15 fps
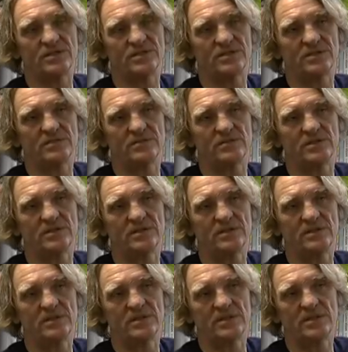So
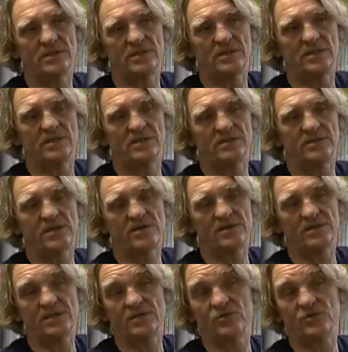the only thing